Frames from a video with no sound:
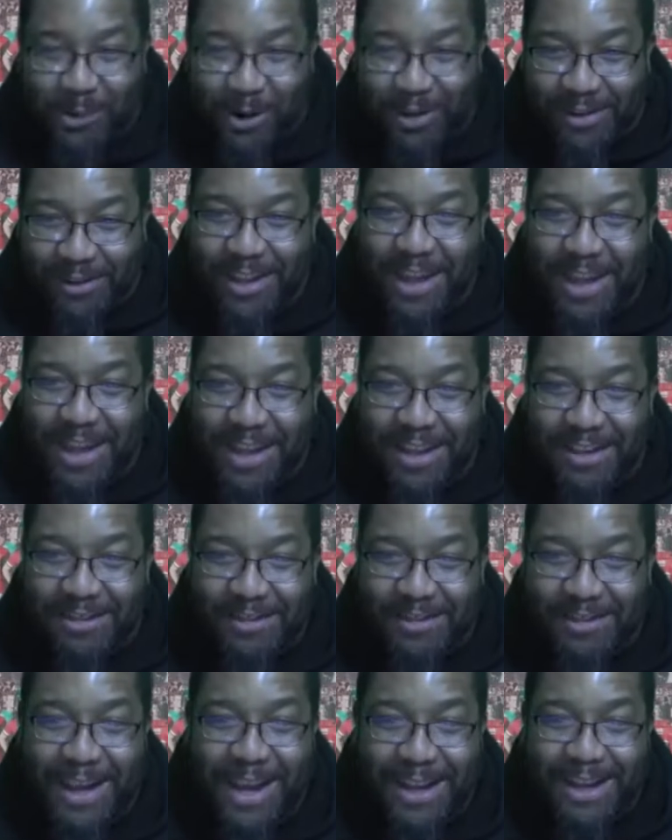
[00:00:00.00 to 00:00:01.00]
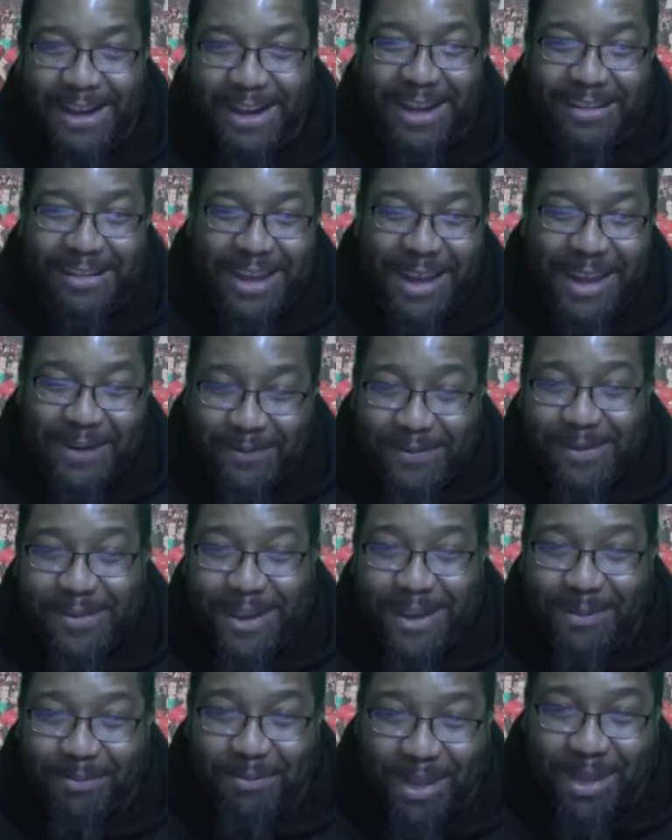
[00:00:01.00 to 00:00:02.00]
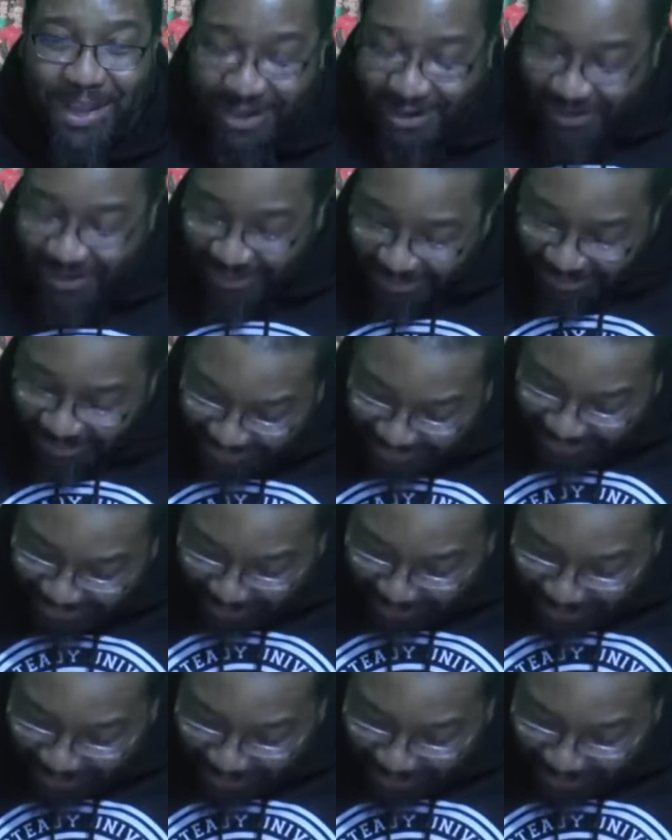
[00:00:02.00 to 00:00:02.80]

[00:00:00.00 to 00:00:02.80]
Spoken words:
saying his side lost FCB. Big